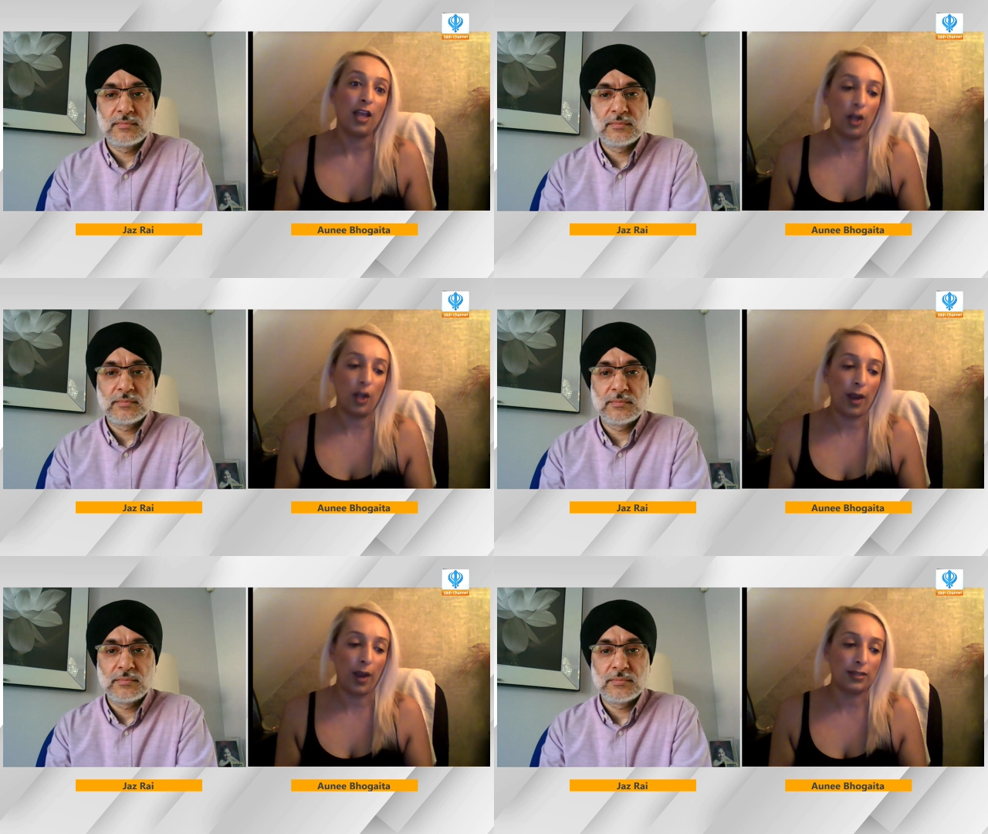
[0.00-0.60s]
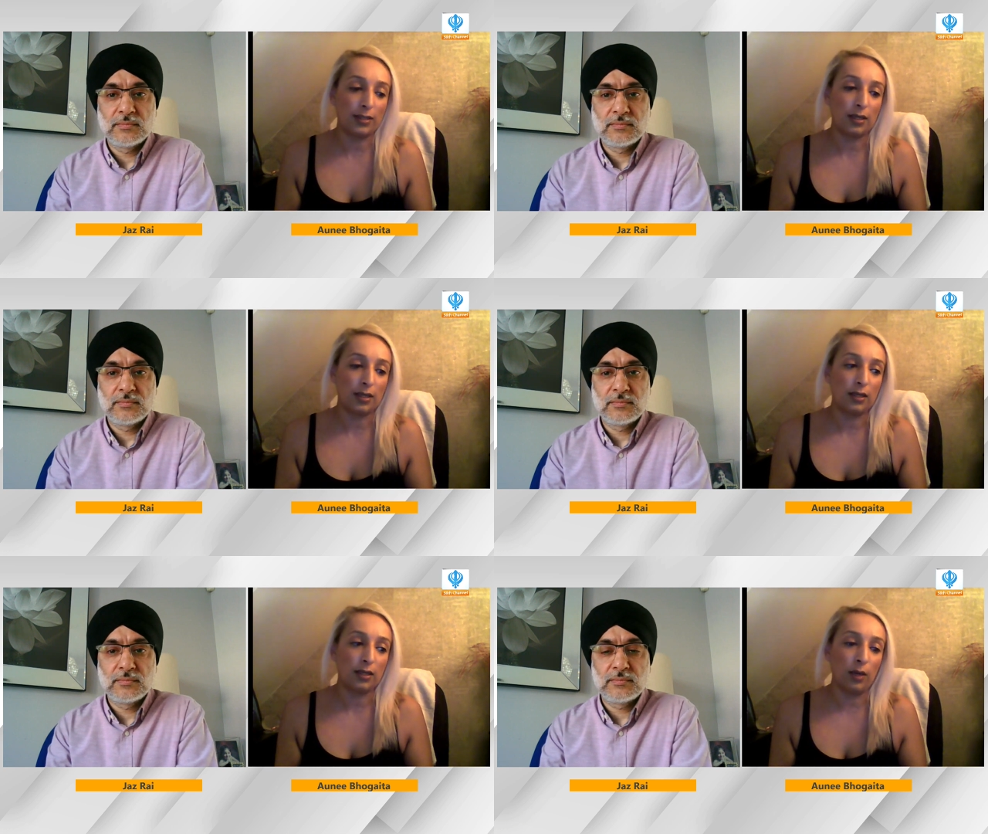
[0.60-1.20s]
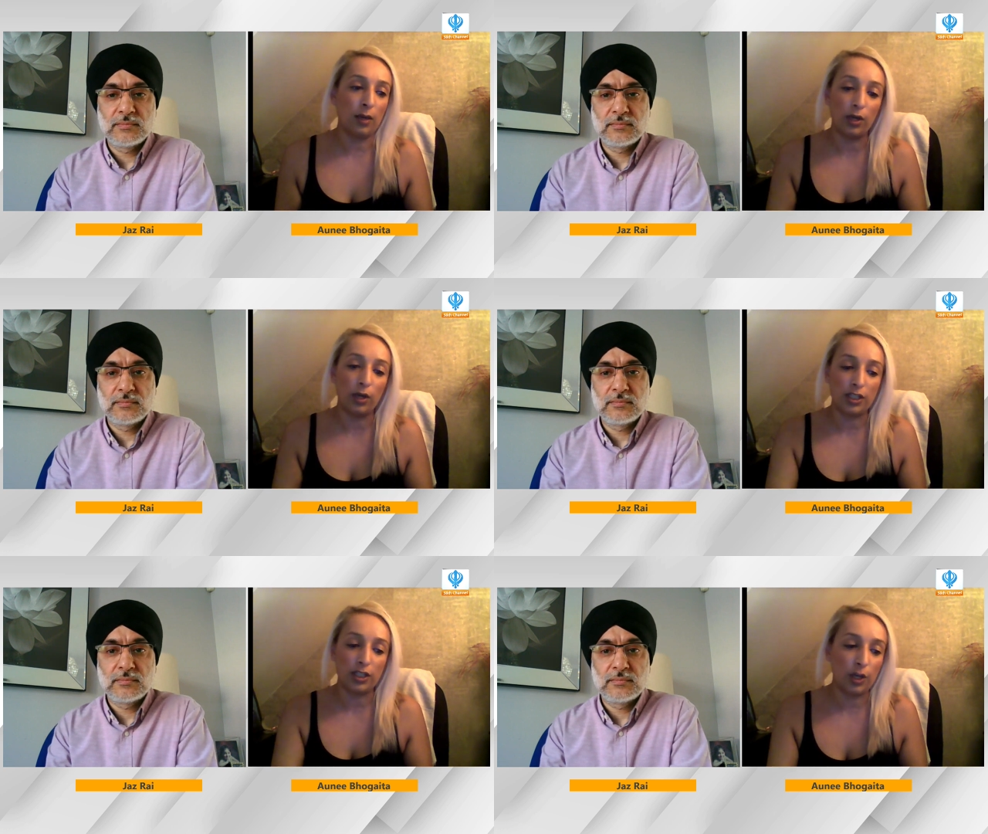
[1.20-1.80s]
Speaker 1: You know, and in
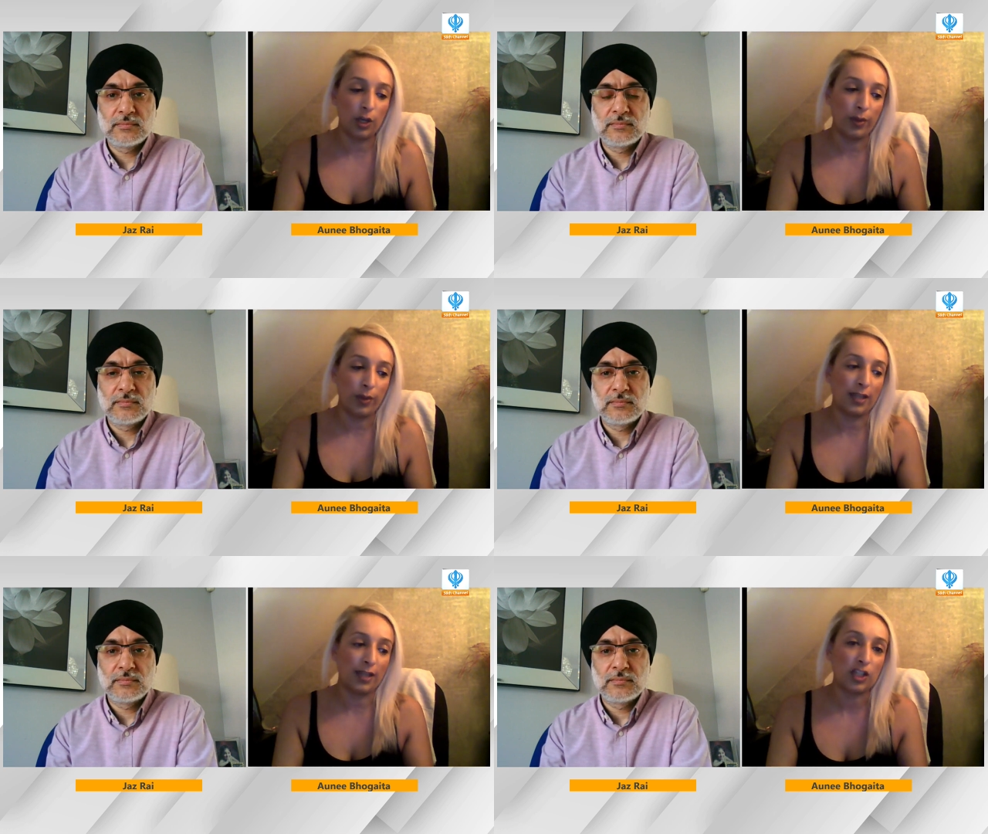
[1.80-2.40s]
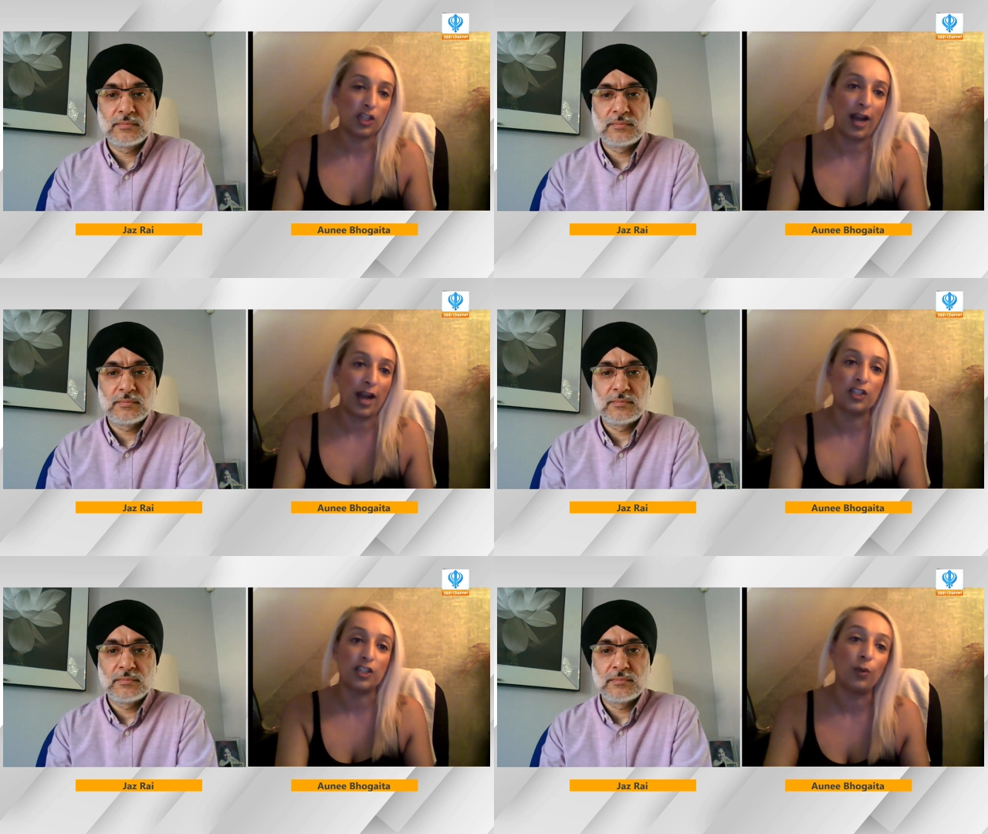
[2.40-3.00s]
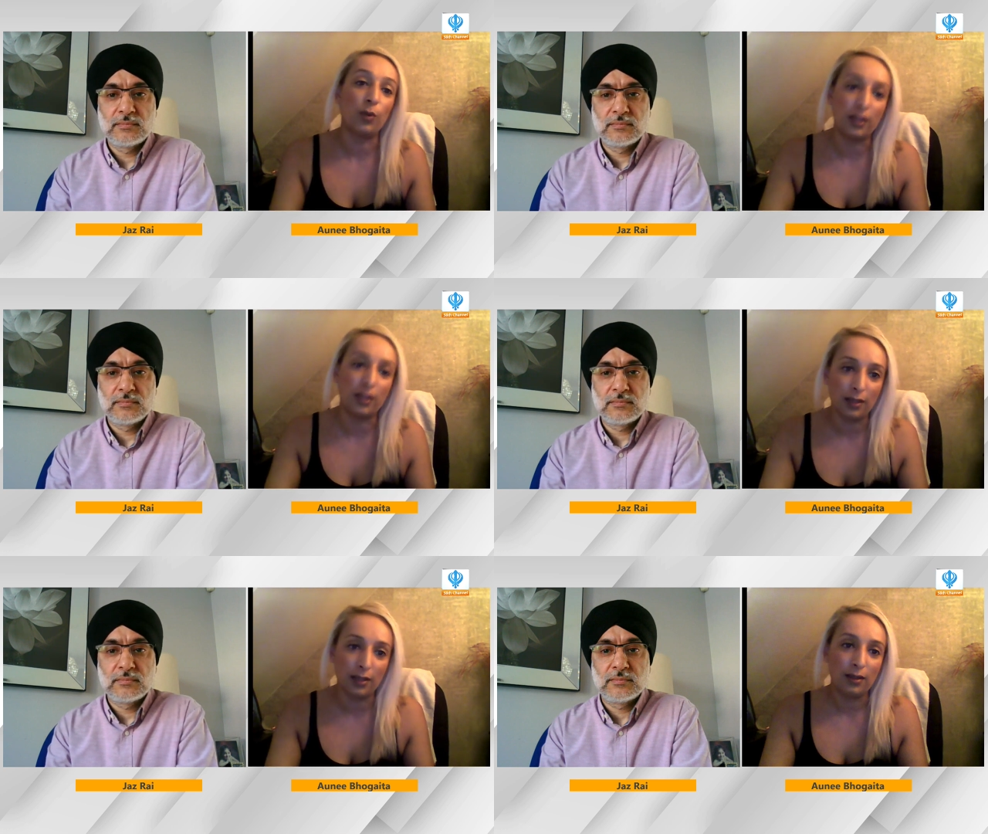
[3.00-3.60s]
order to deal with the addiction, I had to deal with
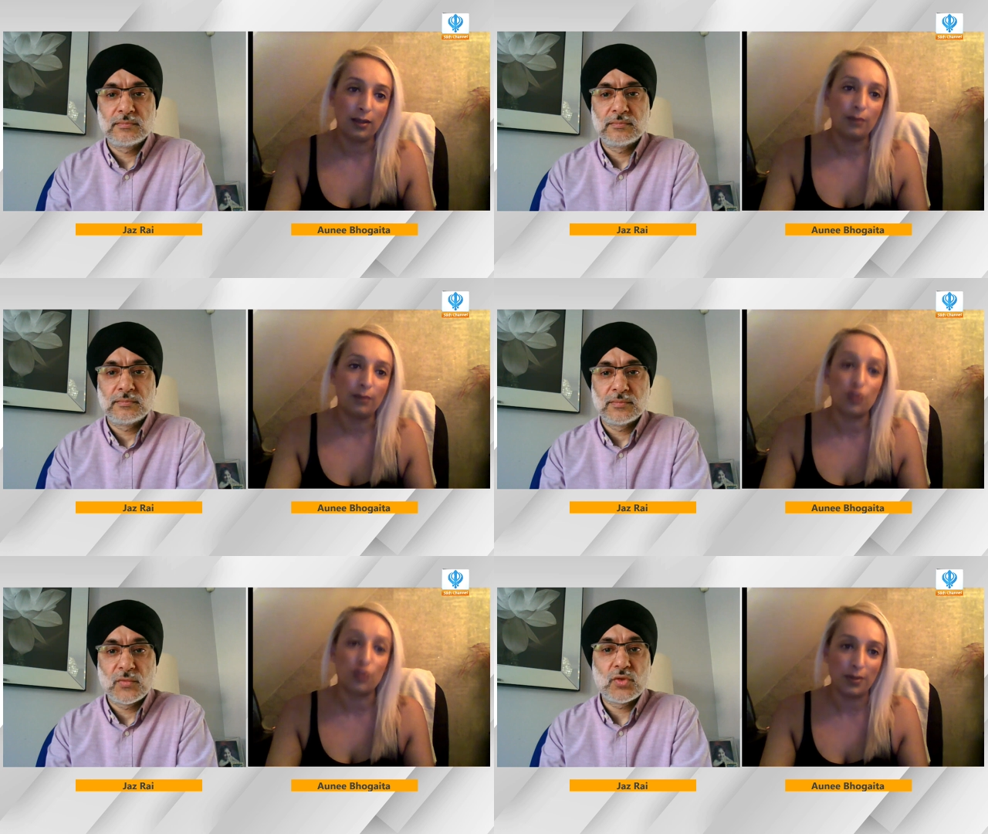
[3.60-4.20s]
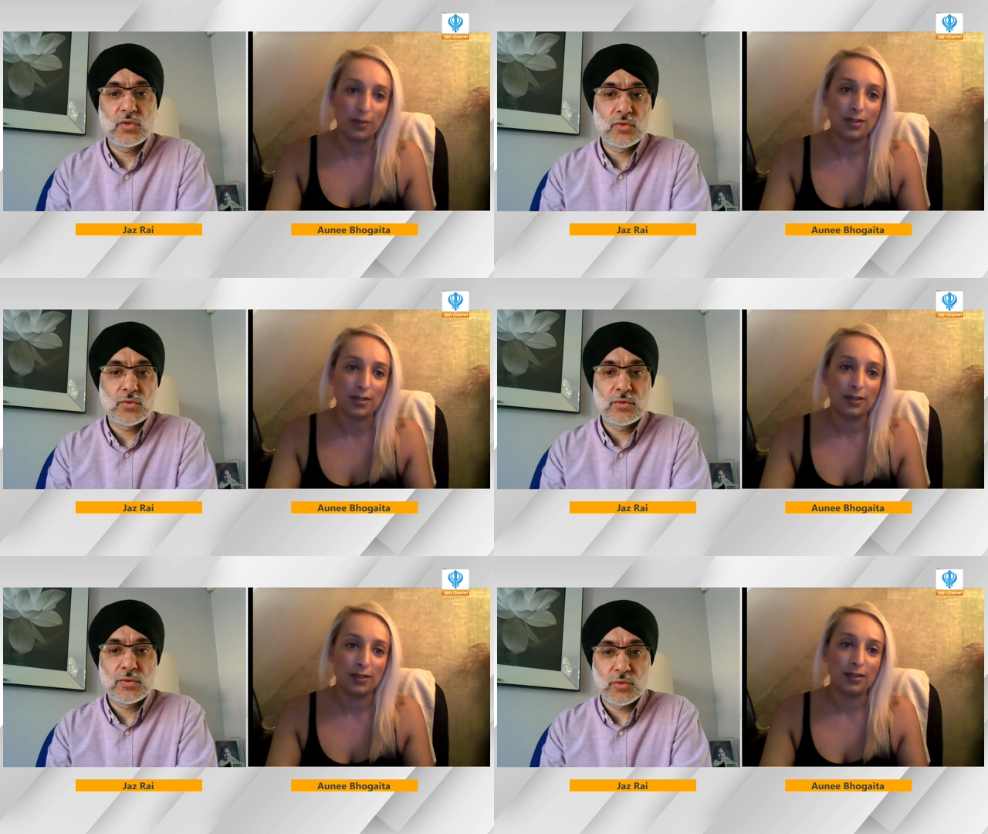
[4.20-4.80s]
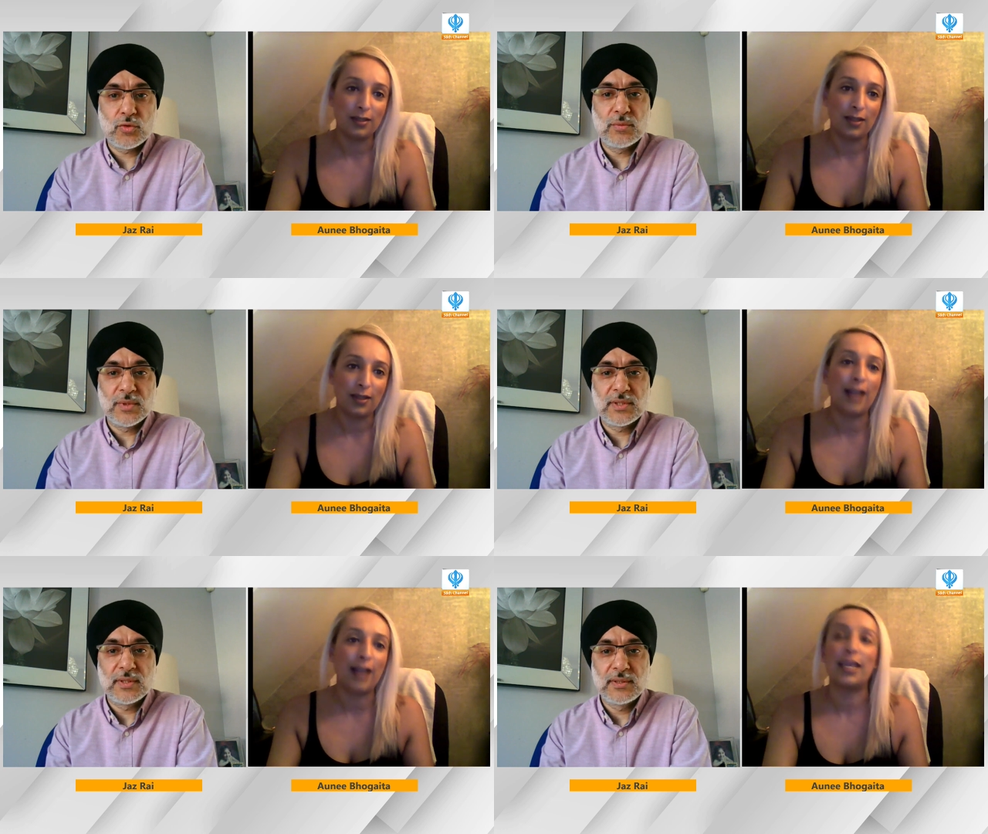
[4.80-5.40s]
the, the traumas.
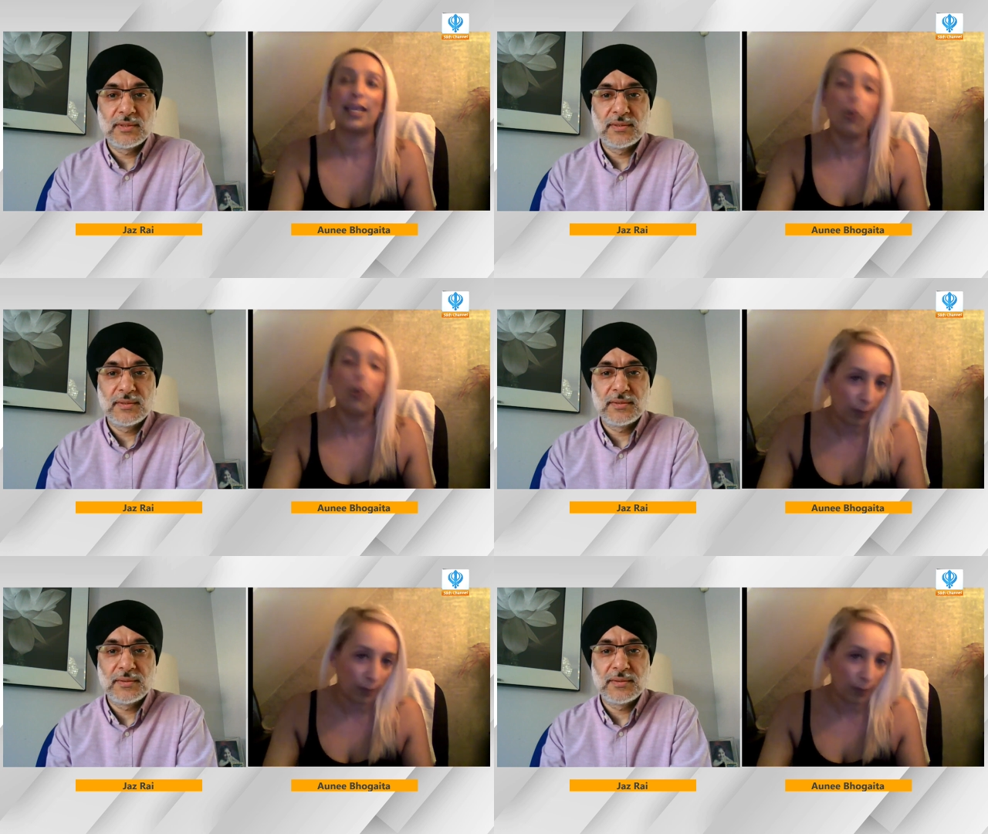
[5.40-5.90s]
Traumas. I had to heal